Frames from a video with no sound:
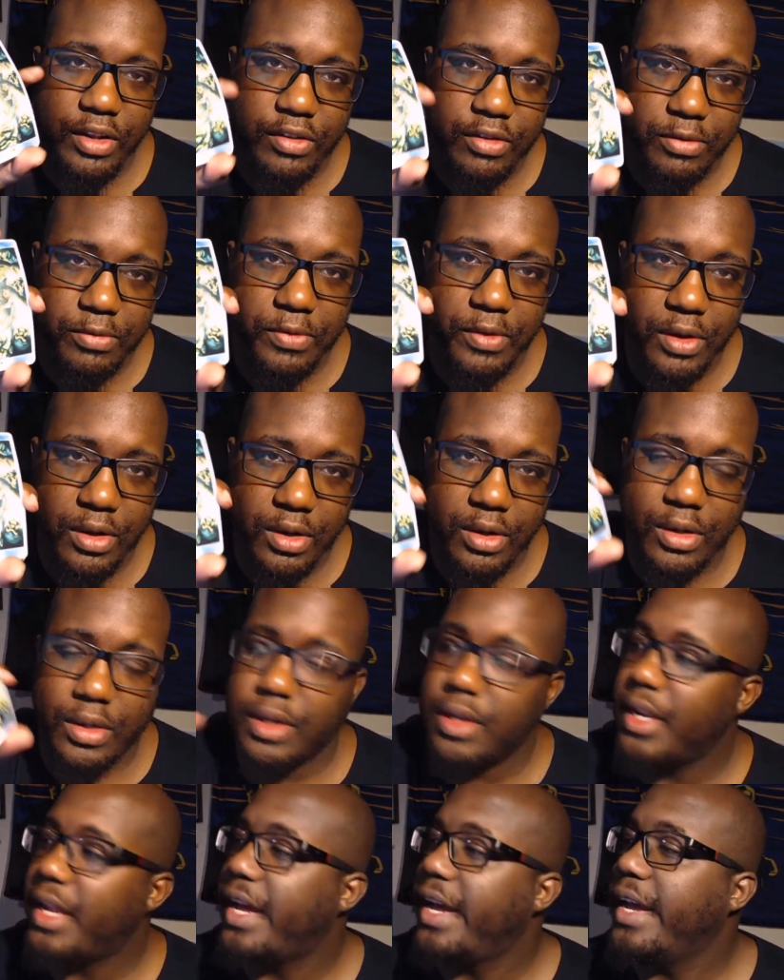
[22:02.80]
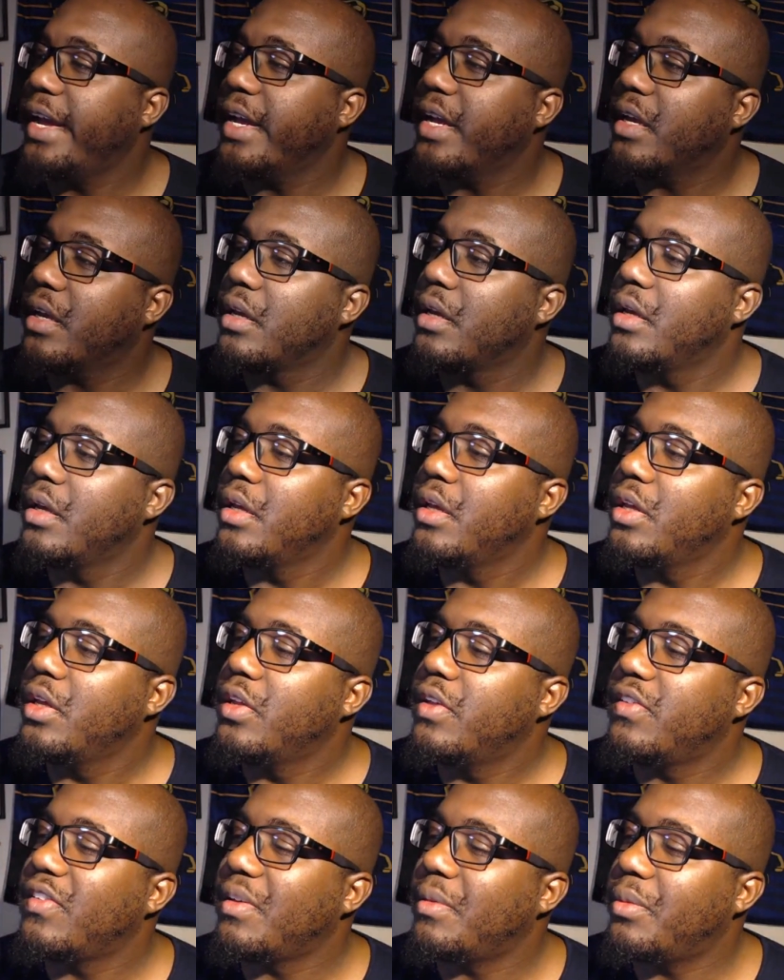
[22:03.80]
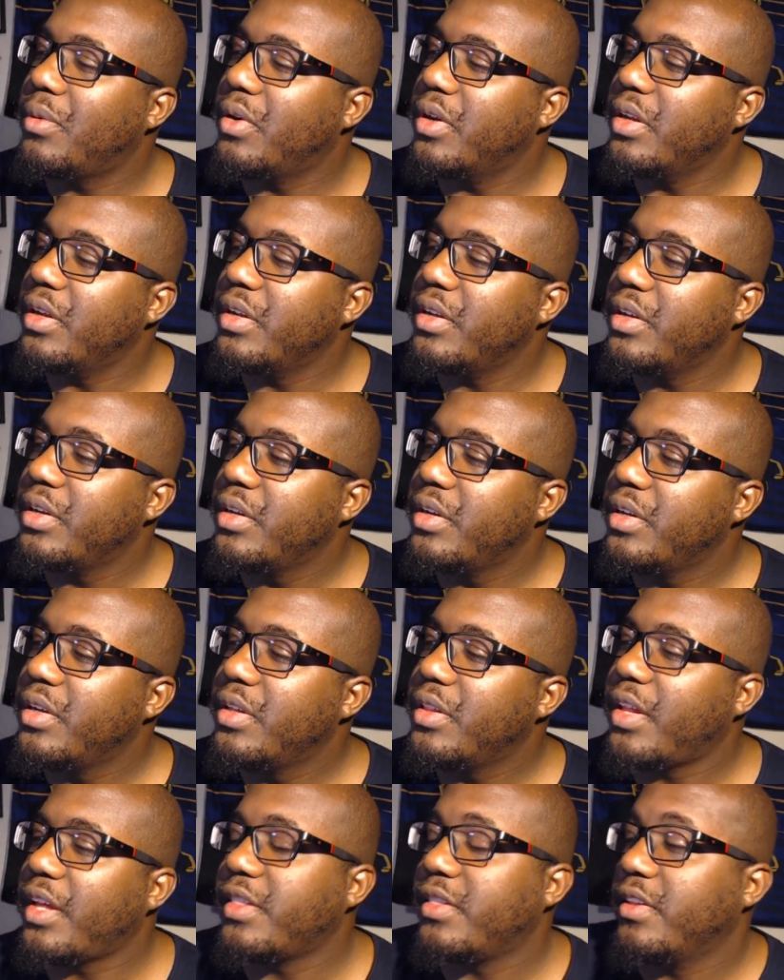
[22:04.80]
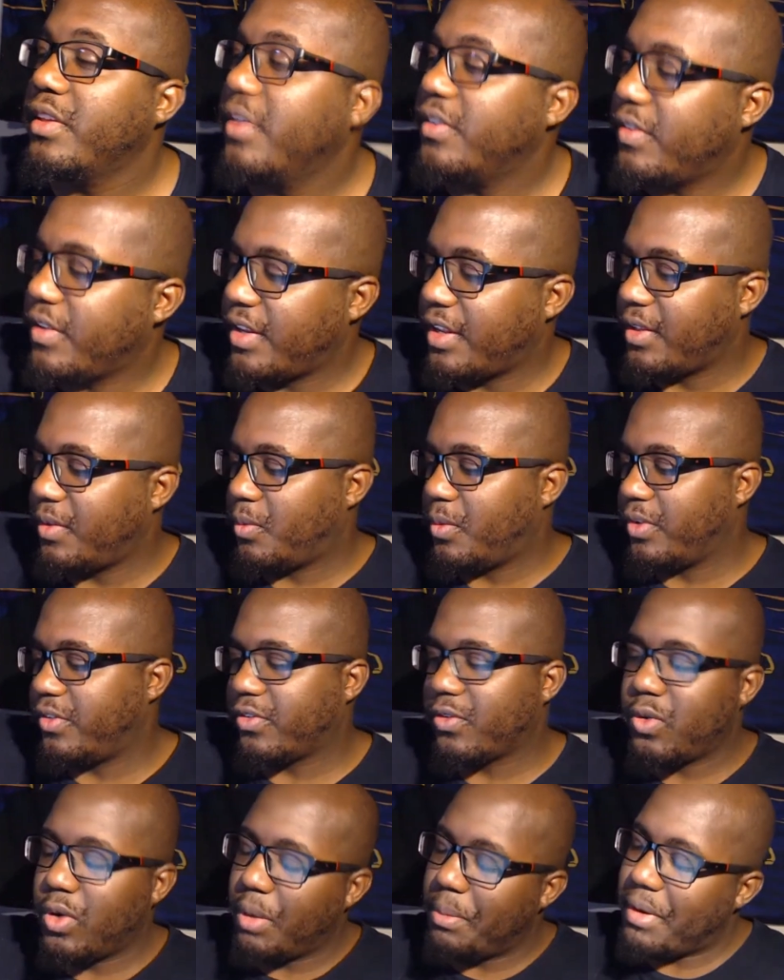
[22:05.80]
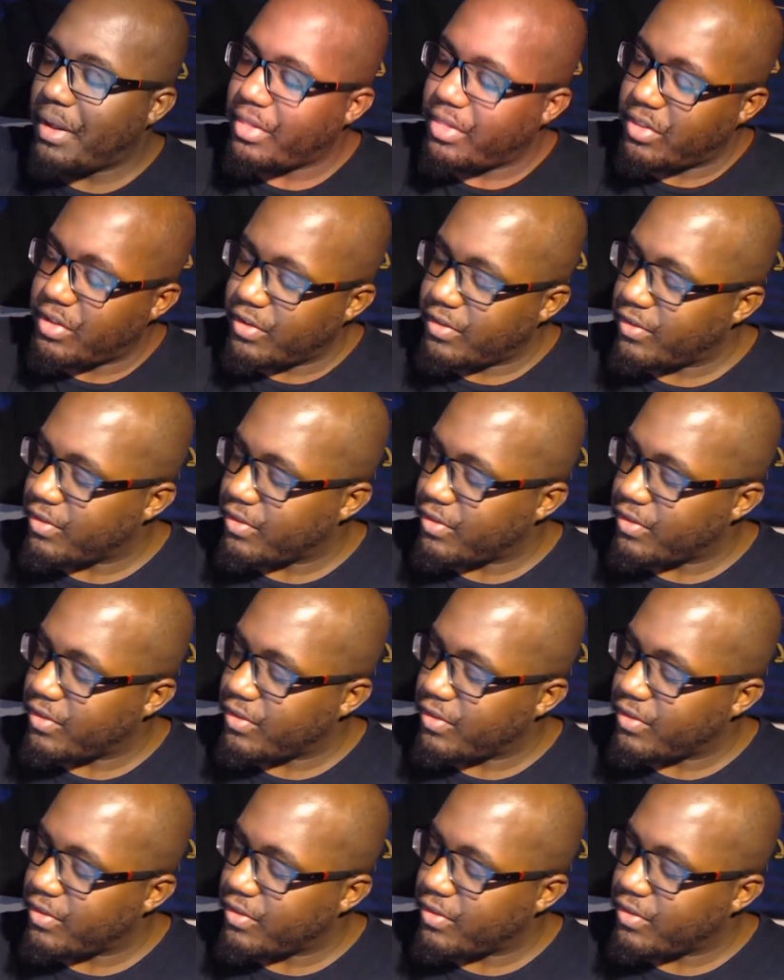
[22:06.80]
to feel like someone like these. What's cool about this